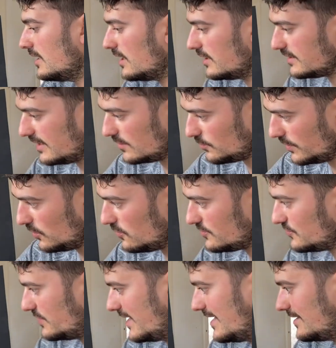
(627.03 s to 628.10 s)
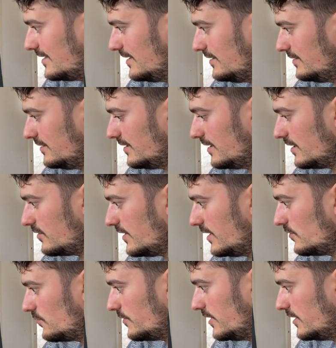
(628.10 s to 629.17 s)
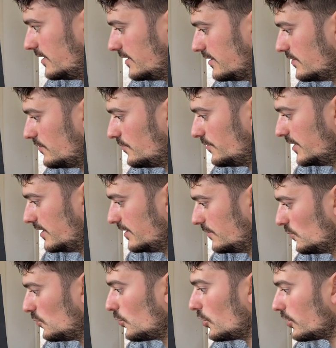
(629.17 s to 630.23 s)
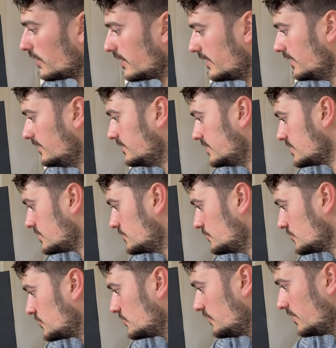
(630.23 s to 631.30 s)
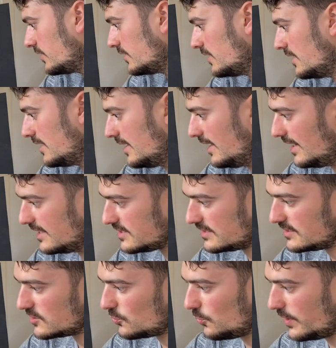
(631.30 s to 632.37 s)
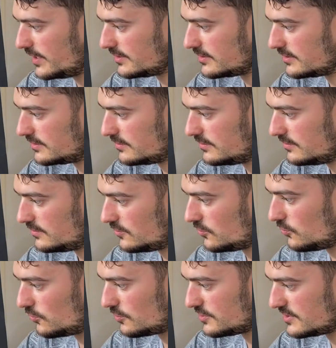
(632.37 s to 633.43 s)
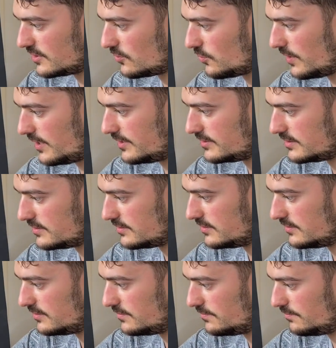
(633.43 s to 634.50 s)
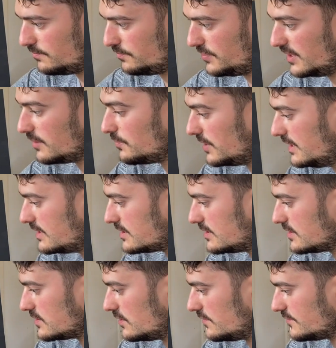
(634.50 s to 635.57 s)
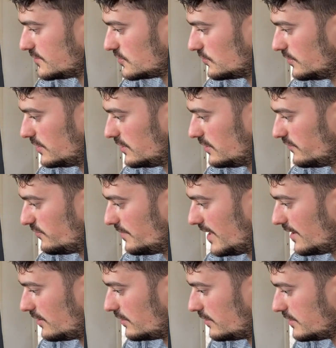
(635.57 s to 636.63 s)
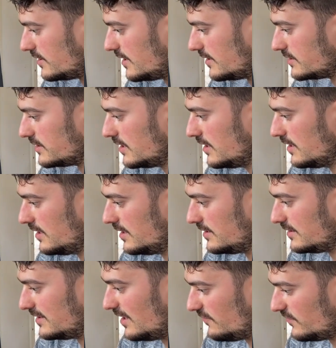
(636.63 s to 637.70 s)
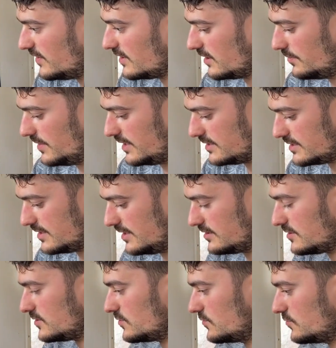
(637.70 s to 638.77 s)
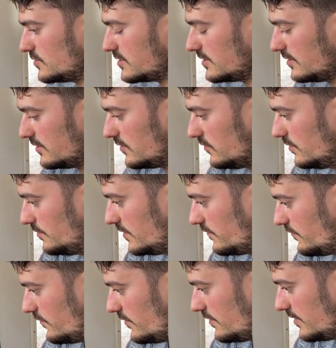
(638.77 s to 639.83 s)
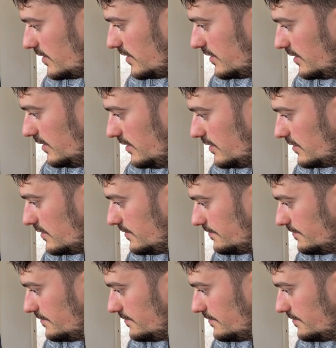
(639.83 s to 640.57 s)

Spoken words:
that we also get in there and really, really work in this new soil. As it is quite coarse and quite big pieces of soil, of matter, that definitely makes sense to still go a bit further in here.